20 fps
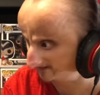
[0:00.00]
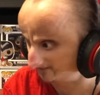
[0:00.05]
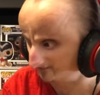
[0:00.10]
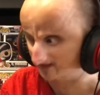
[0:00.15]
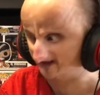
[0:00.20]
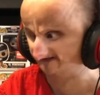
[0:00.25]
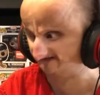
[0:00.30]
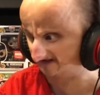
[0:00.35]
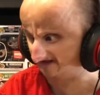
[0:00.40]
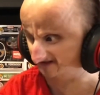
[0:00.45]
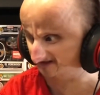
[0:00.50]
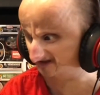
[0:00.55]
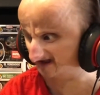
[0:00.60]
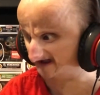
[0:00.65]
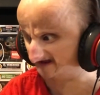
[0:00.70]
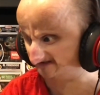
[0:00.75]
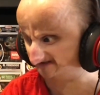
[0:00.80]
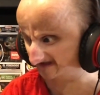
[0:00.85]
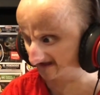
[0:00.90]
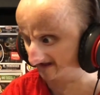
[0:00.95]
Like they
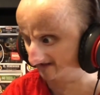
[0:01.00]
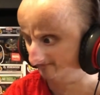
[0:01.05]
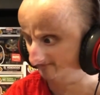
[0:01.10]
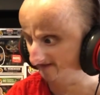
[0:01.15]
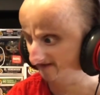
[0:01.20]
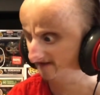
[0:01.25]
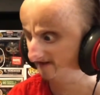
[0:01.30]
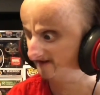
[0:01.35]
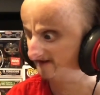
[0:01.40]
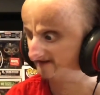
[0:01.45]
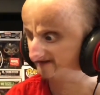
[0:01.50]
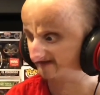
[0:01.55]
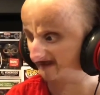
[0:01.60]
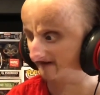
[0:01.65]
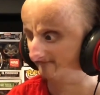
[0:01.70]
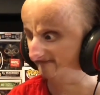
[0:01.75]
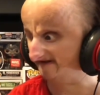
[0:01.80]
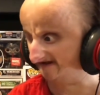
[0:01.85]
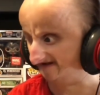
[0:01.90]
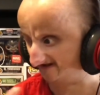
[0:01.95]
say, tell me
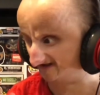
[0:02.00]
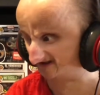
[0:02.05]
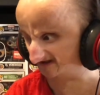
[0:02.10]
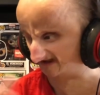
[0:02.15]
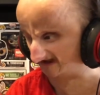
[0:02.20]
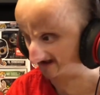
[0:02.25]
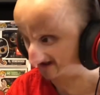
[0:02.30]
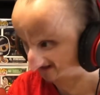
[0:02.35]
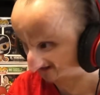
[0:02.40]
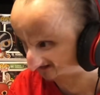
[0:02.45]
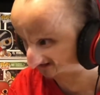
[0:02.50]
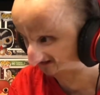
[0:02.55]
this is